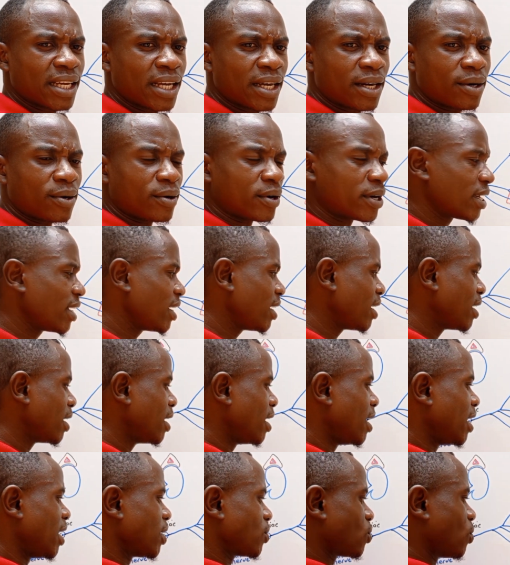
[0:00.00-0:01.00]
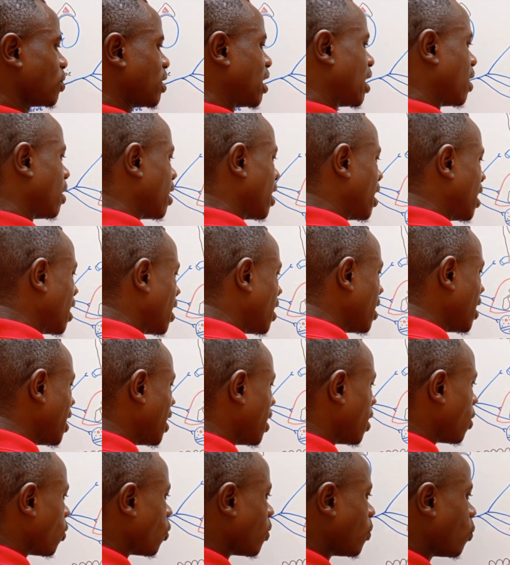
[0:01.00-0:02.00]
Okay, so now
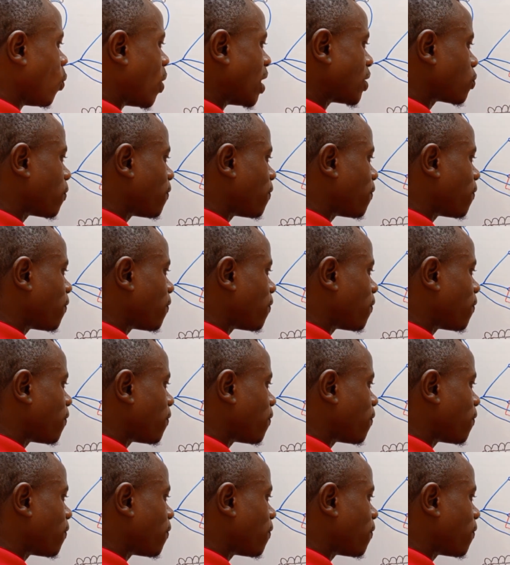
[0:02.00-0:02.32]
we want to